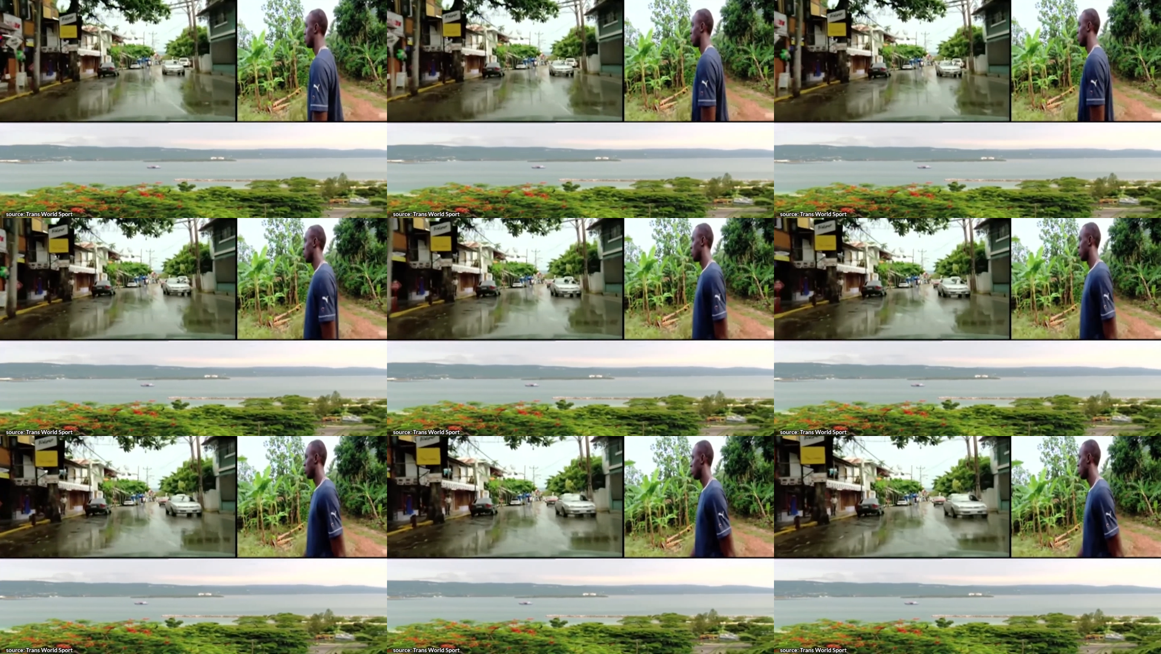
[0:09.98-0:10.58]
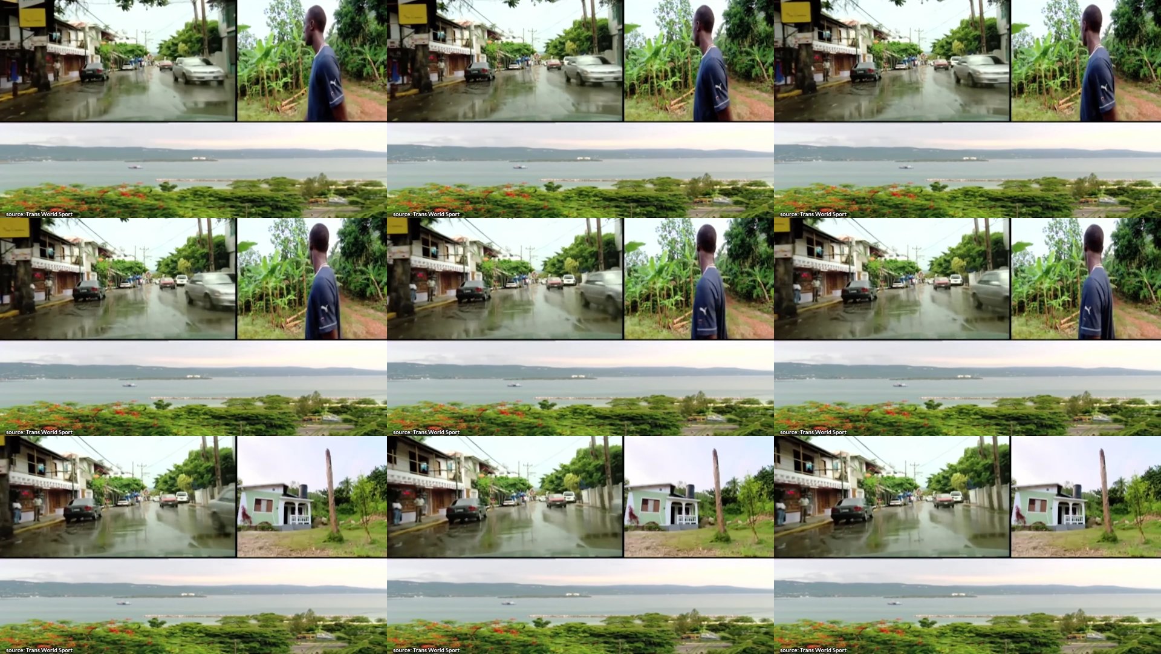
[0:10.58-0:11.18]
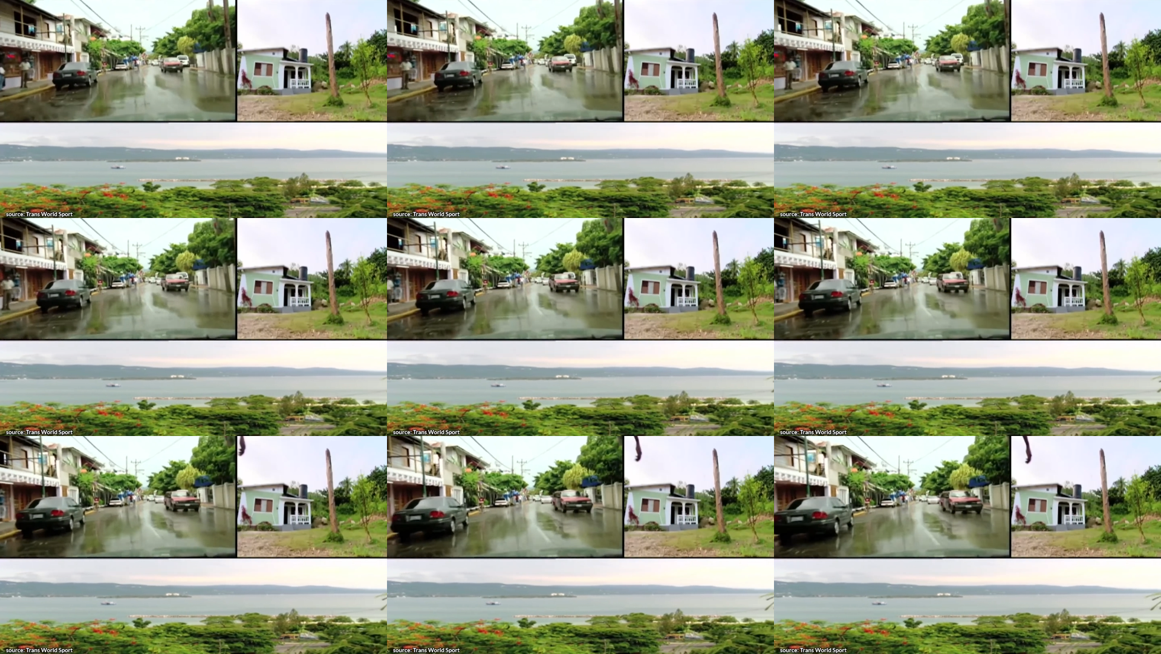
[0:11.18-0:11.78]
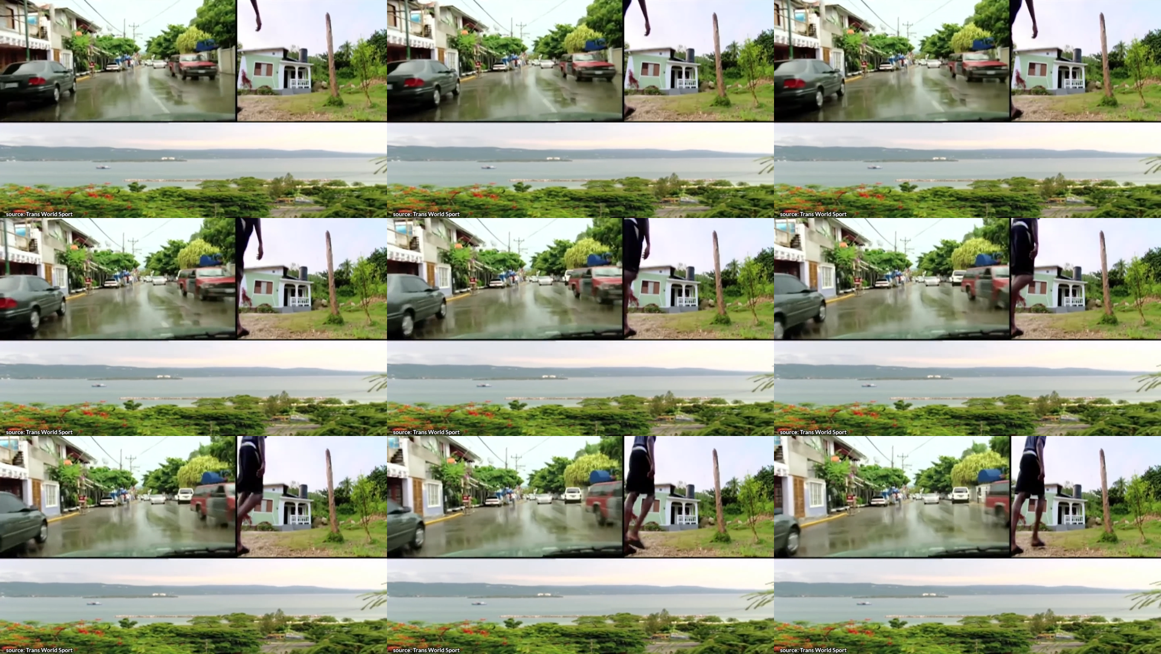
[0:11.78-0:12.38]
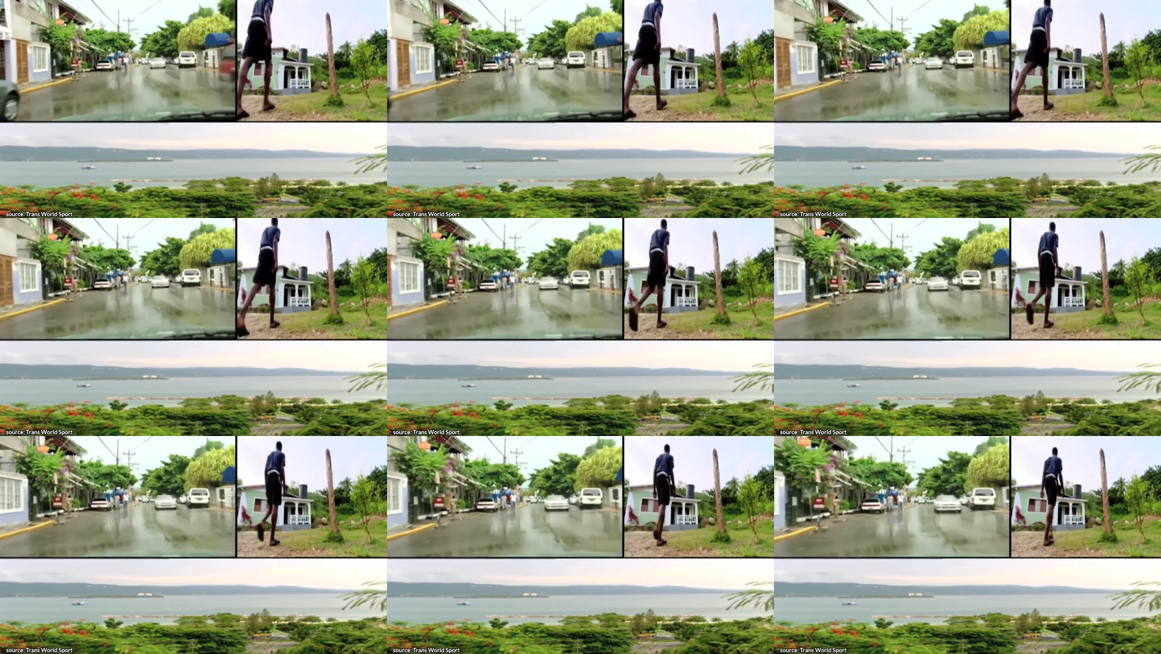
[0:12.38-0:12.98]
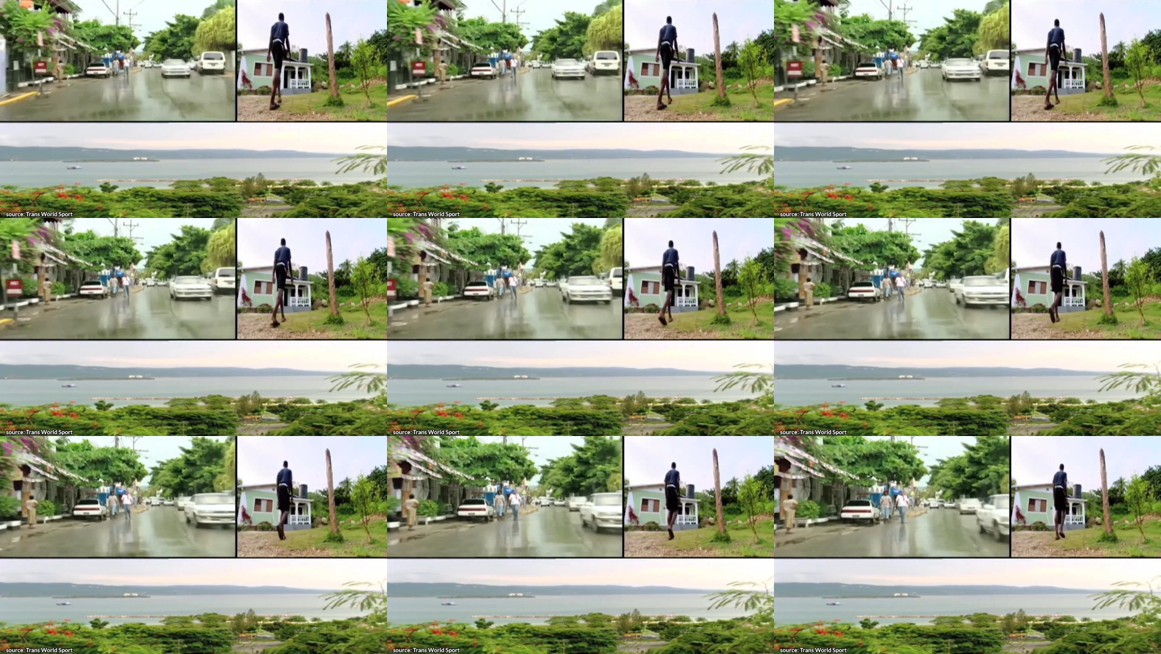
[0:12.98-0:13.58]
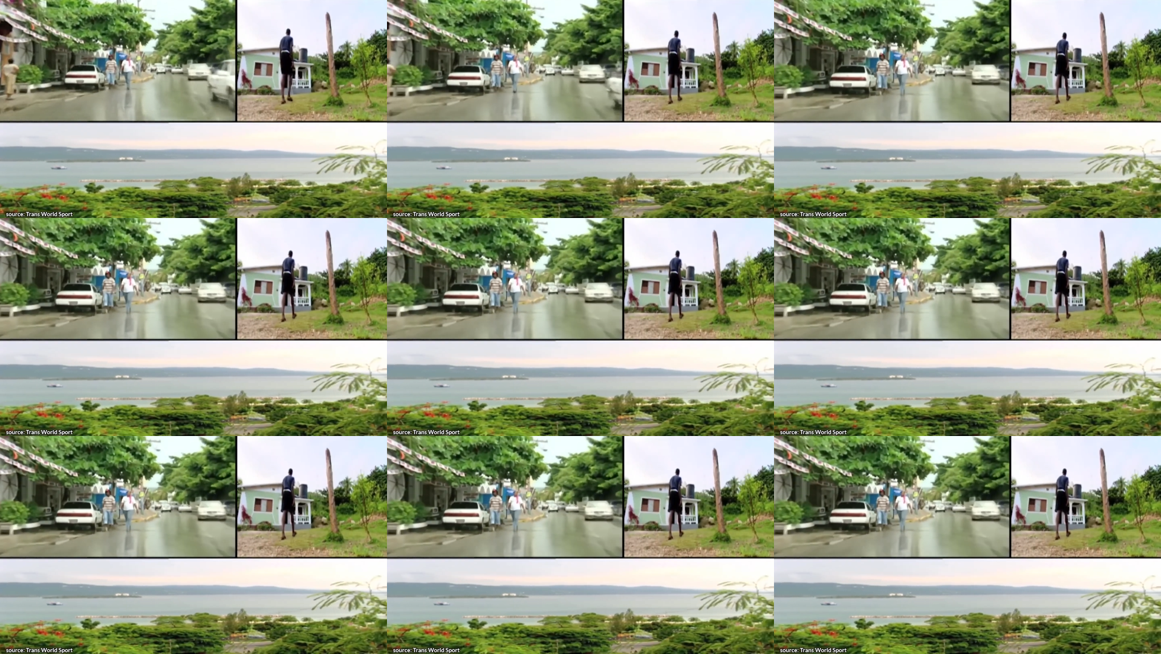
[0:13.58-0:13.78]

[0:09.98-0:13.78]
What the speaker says: (no speaker visible)